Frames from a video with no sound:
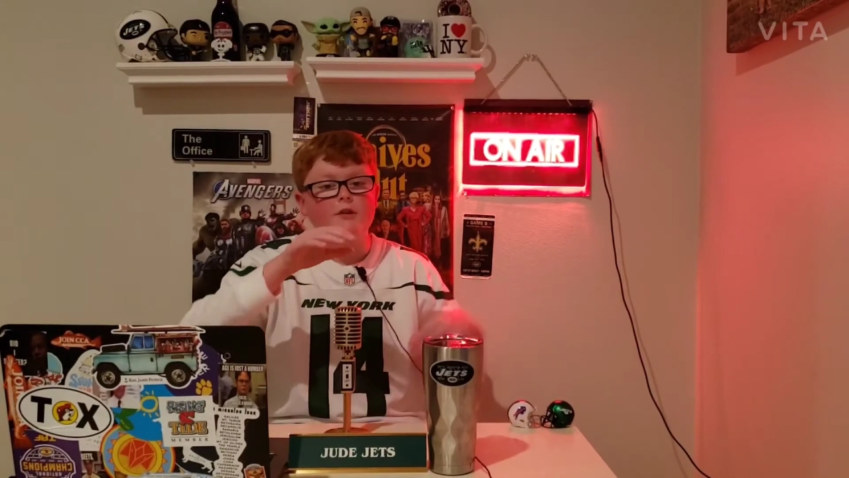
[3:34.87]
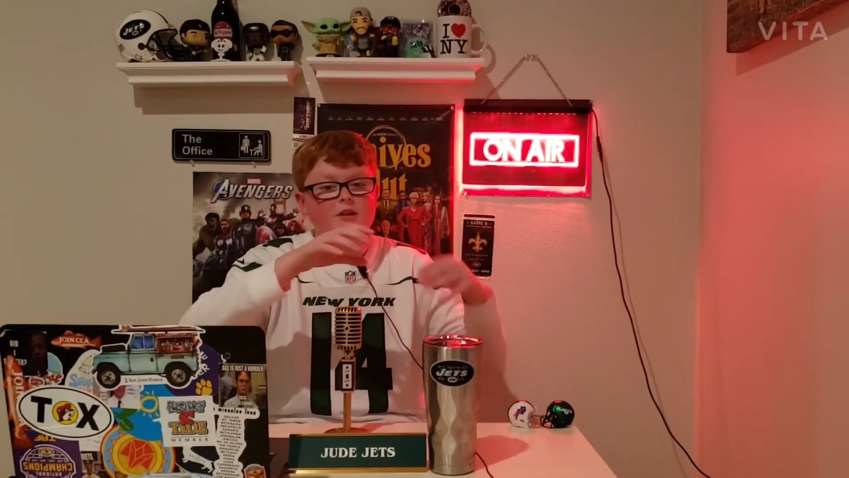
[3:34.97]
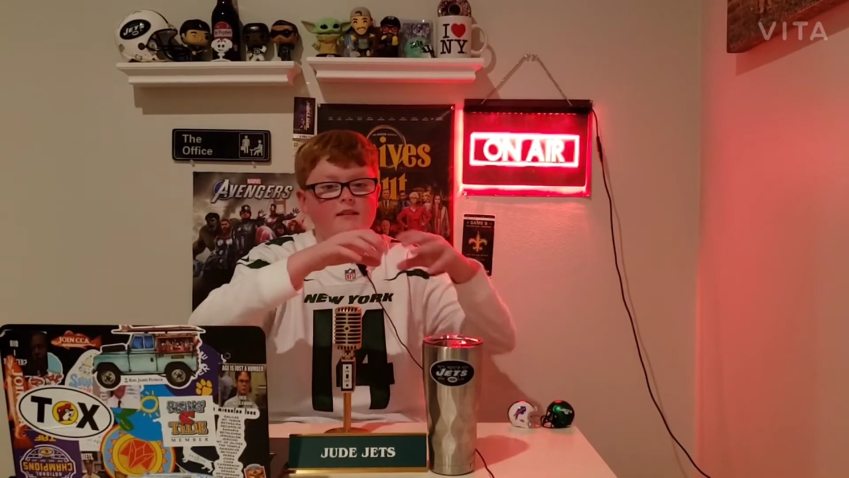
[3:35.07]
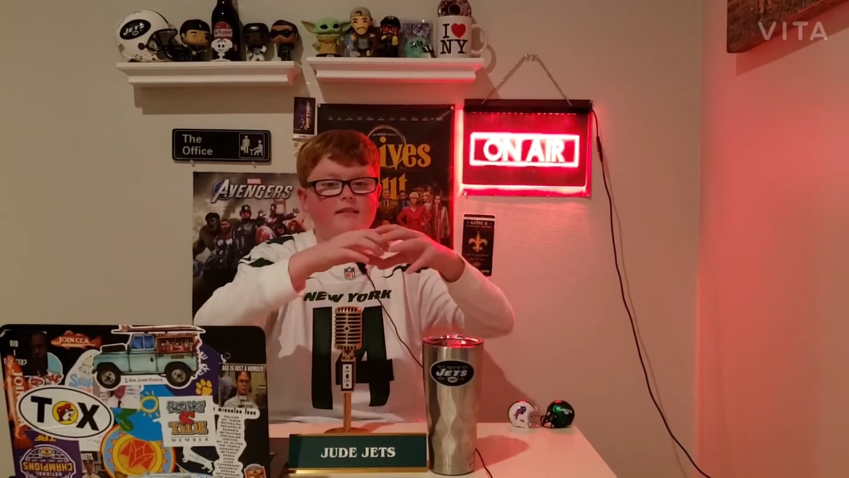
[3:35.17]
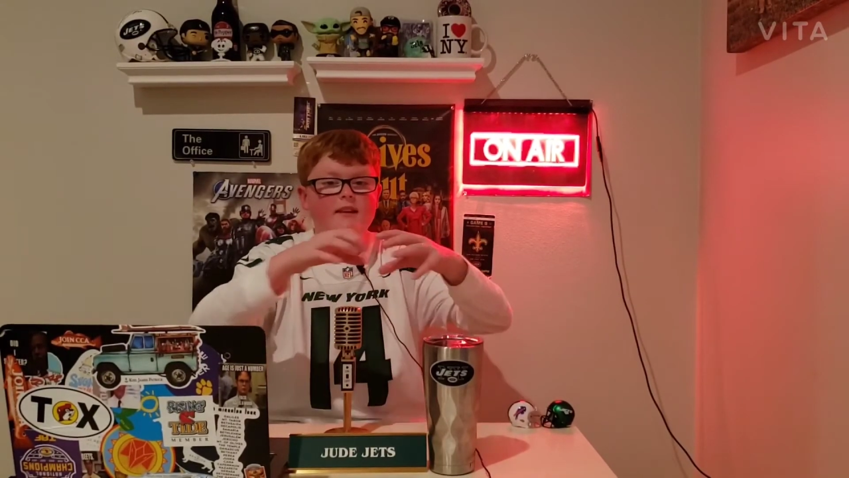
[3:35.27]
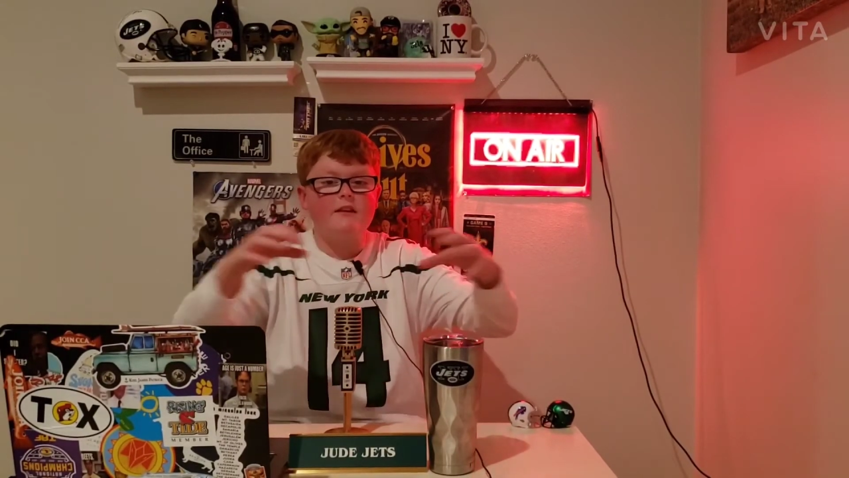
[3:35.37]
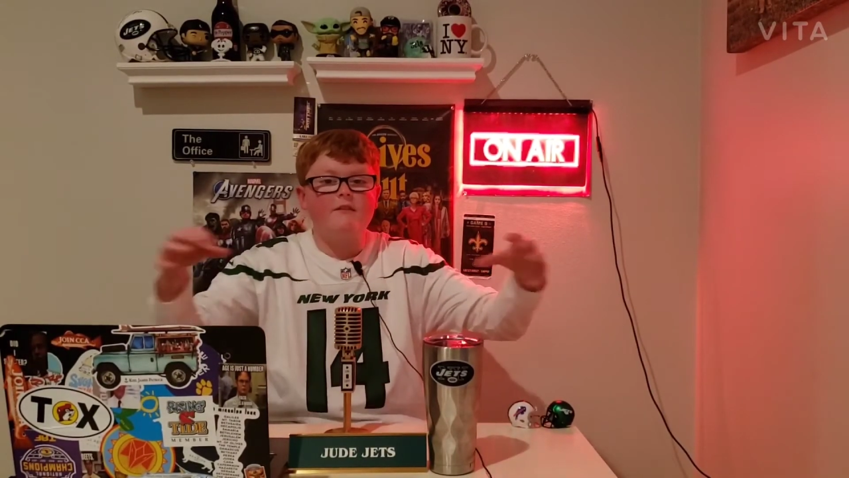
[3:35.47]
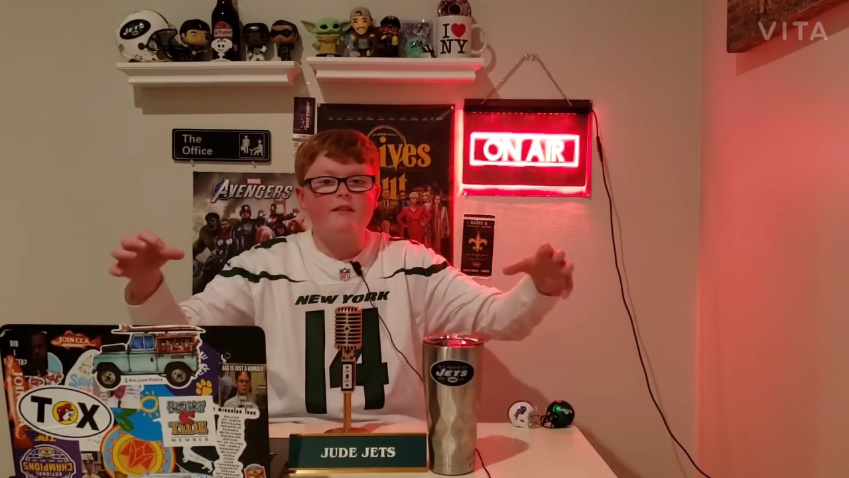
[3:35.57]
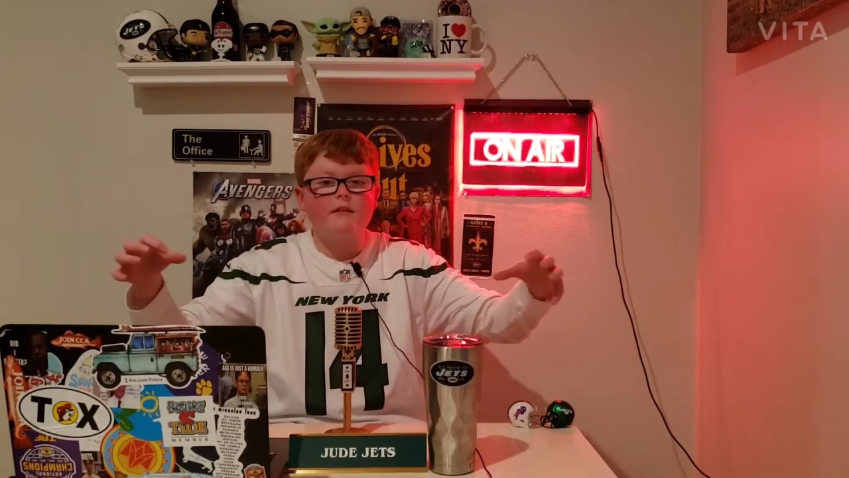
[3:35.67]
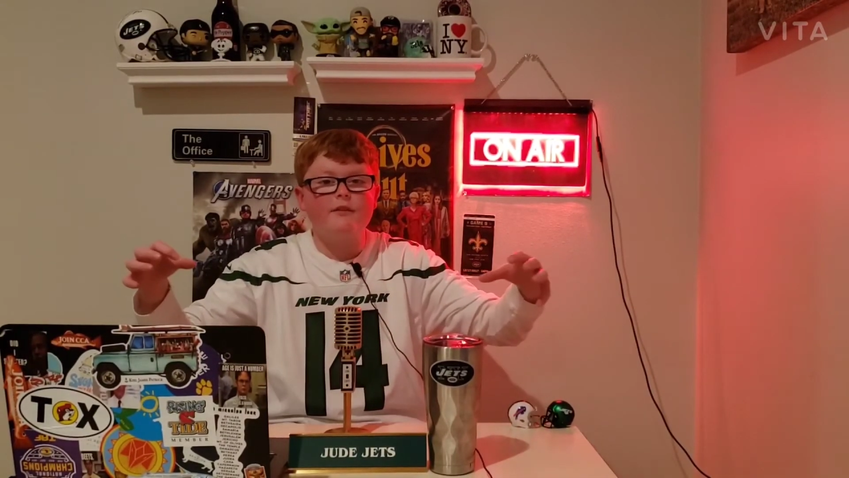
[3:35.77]
the Jets'
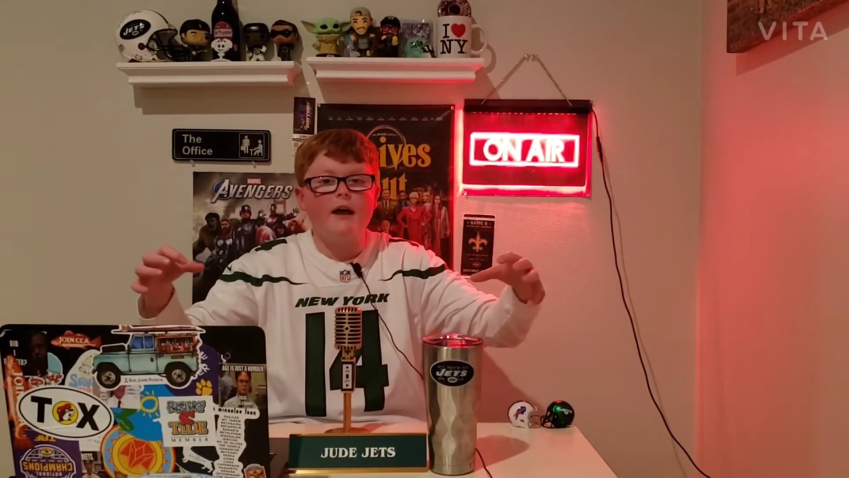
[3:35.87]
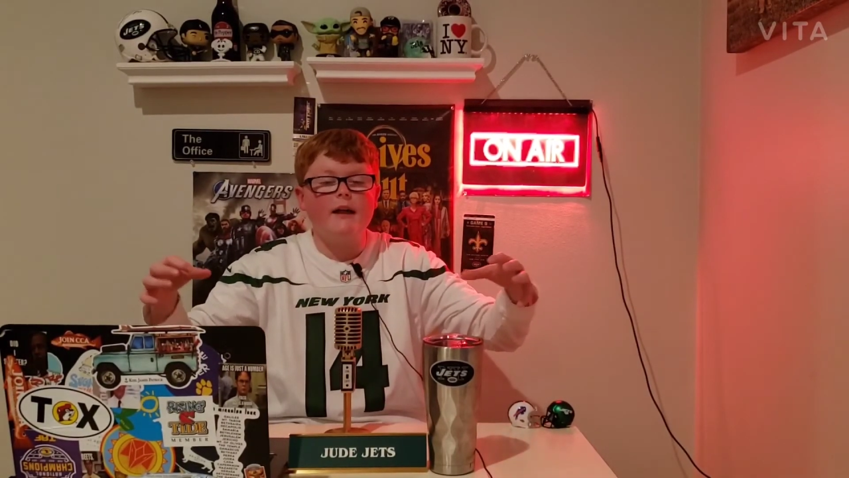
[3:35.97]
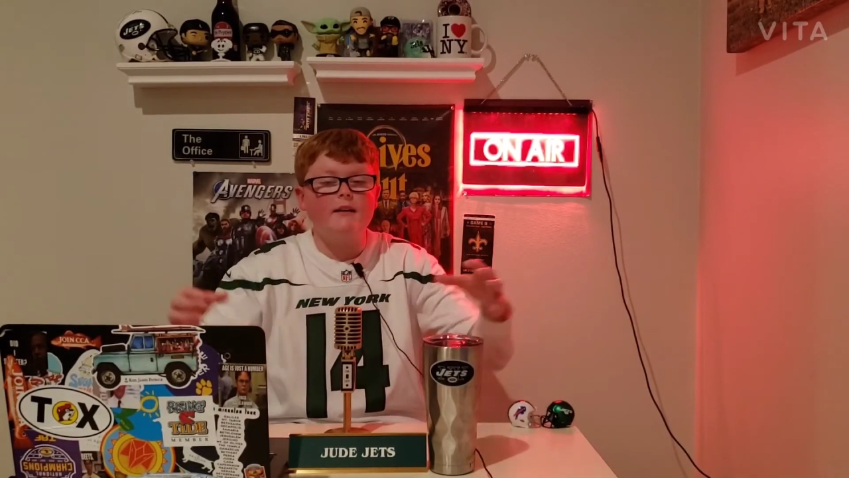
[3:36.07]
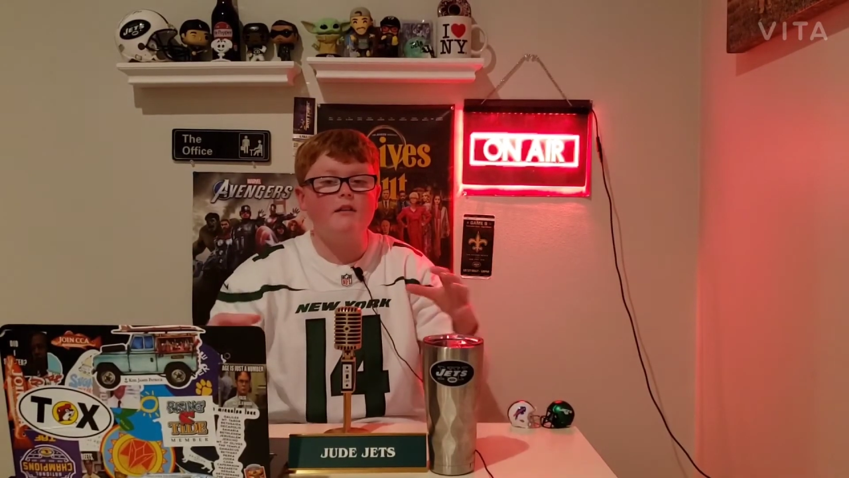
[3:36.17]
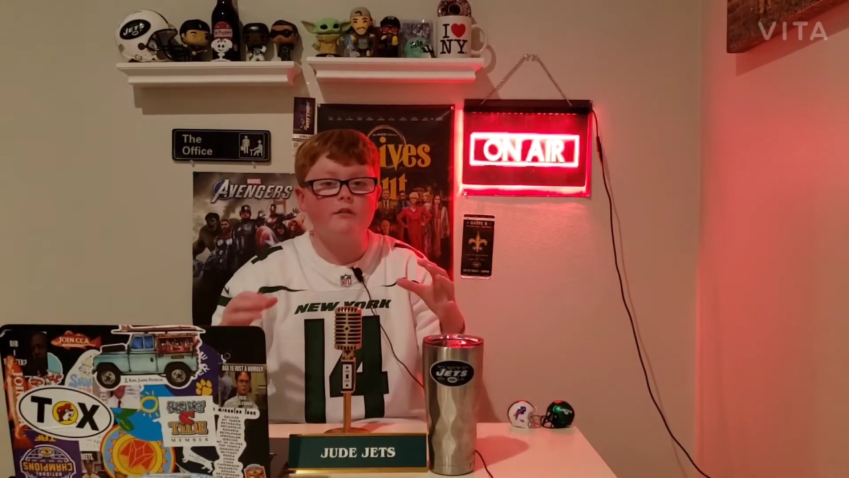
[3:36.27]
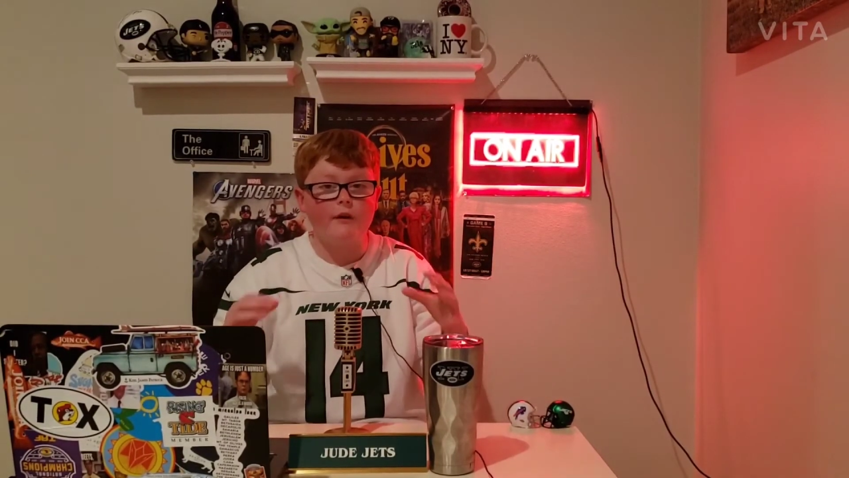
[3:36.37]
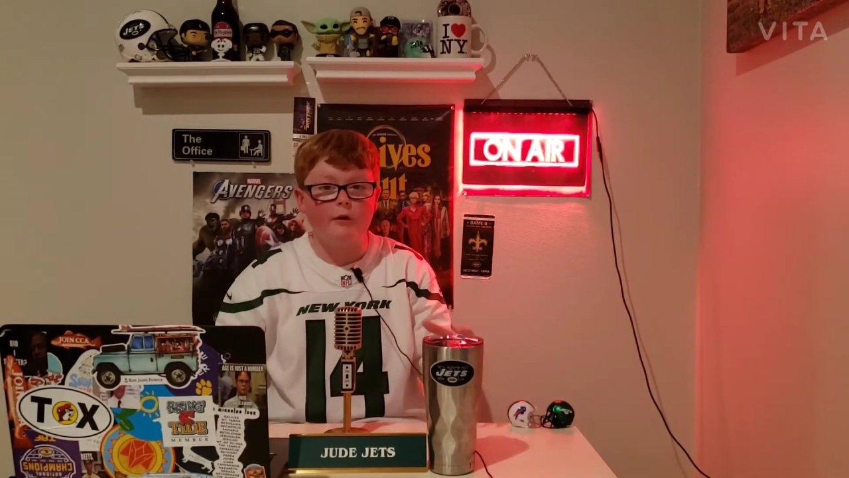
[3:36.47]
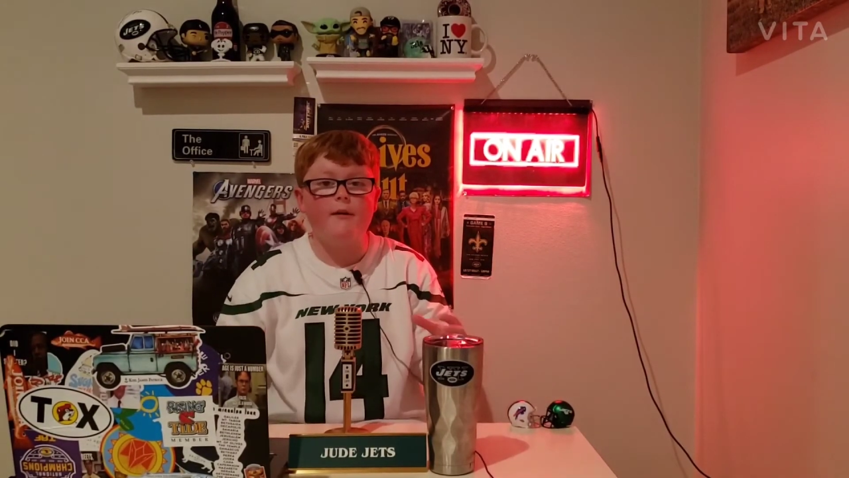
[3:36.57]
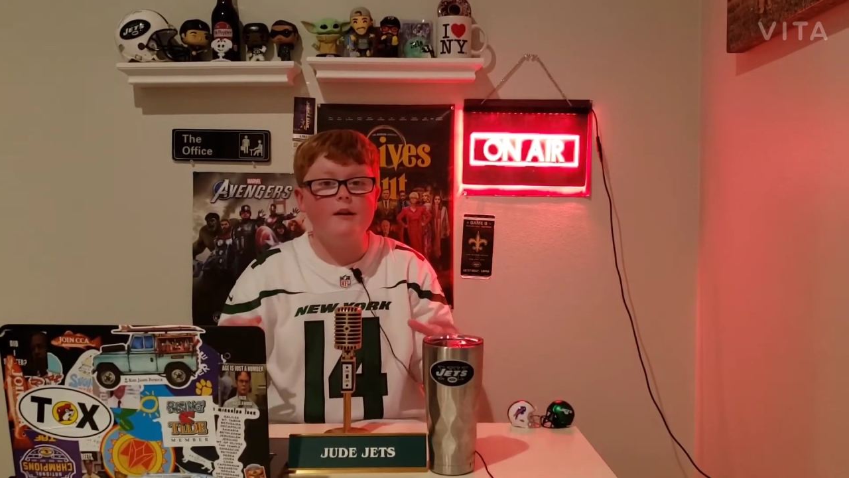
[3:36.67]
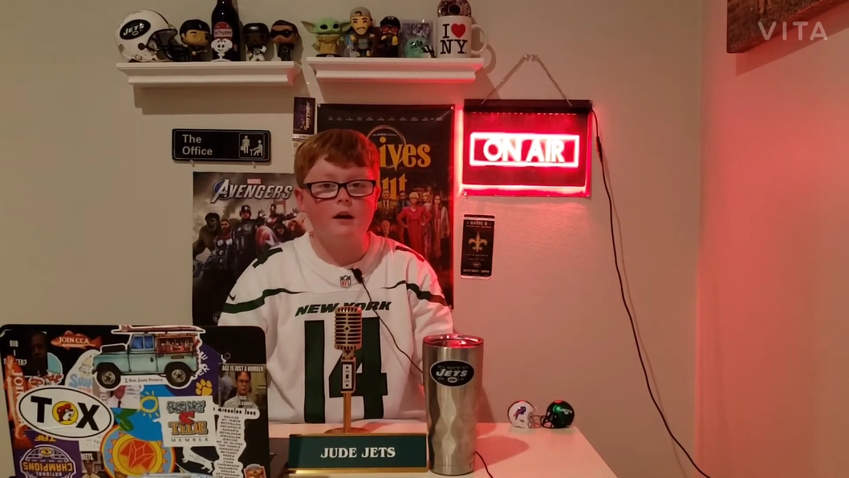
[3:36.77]
defensive line is
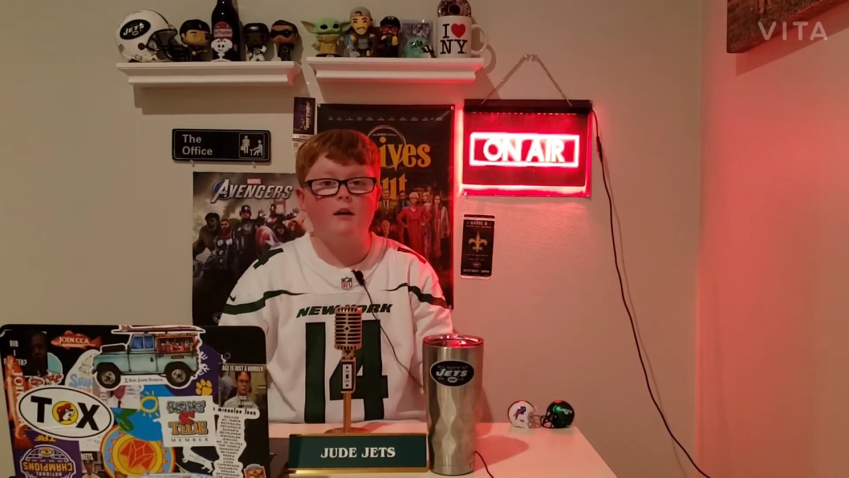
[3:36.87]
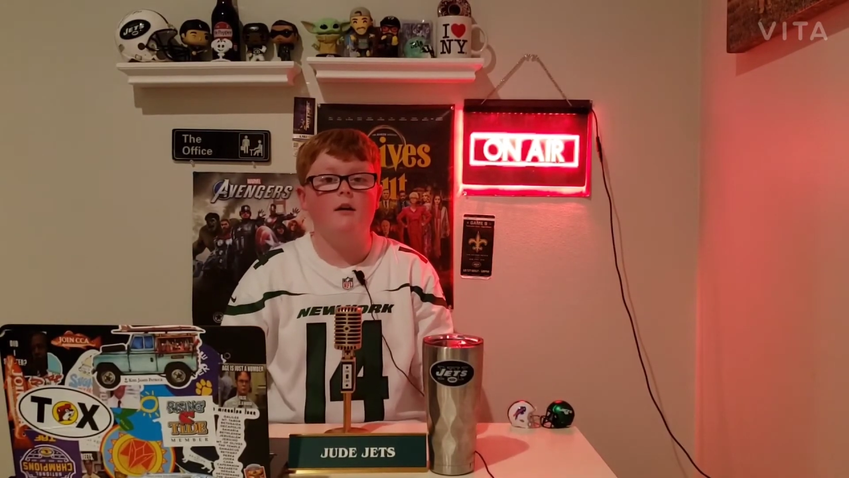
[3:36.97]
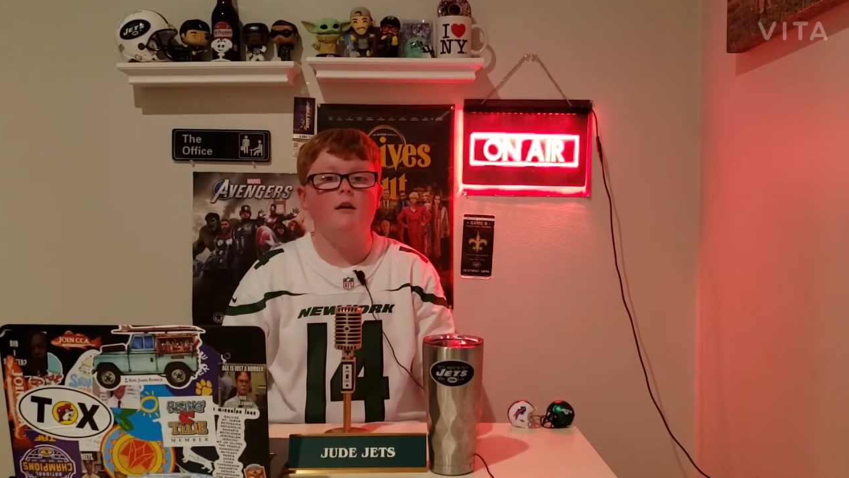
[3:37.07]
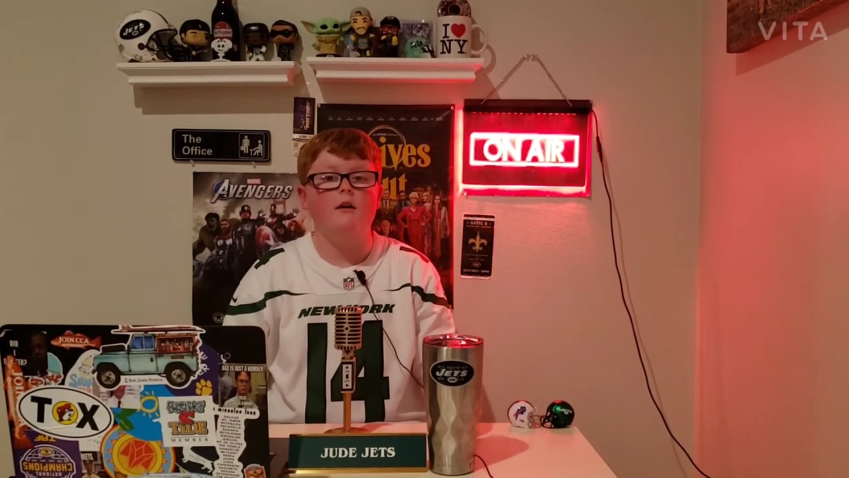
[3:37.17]
very young.